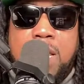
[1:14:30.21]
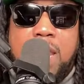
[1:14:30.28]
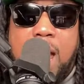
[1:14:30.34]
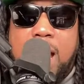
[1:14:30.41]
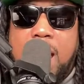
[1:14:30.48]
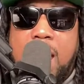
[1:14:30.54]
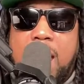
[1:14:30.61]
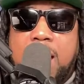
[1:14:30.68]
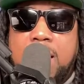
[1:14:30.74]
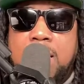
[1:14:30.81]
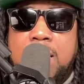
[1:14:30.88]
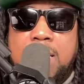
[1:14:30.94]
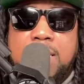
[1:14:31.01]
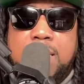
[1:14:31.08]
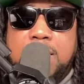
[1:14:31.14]
Like,
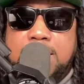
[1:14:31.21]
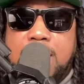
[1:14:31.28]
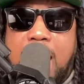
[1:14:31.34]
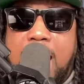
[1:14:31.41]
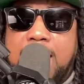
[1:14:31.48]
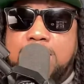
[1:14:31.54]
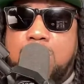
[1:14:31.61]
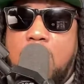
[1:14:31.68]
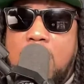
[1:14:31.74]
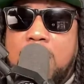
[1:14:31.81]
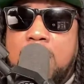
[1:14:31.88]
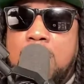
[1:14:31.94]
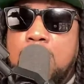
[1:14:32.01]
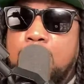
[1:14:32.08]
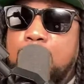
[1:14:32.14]
hey, this guy's
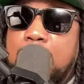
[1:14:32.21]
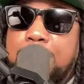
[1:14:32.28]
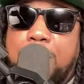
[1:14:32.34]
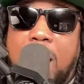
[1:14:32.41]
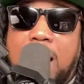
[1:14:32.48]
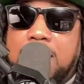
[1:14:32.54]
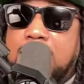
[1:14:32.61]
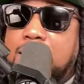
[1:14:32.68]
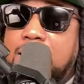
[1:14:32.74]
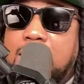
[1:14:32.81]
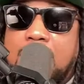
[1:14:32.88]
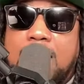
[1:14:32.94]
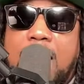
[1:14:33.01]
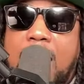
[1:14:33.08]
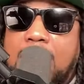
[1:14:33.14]
great. We probably can
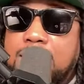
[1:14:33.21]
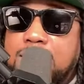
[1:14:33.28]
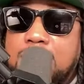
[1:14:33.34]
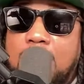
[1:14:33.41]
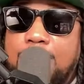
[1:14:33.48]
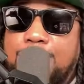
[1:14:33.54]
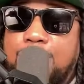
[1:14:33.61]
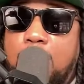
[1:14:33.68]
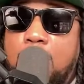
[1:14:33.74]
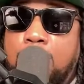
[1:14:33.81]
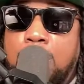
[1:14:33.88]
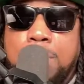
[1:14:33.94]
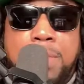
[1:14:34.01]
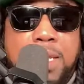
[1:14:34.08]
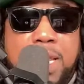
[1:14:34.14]
get a lot of stuff
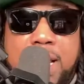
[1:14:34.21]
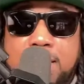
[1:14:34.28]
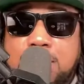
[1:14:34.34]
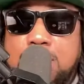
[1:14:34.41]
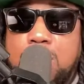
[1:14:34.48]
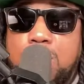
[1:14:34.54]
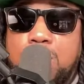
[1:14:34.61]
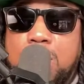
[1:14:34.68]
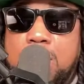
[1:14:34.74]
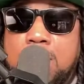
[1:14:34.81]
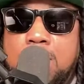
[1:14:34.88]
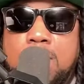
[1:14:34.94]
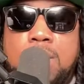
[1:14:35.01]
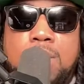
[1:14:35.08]
for him. Let's do it.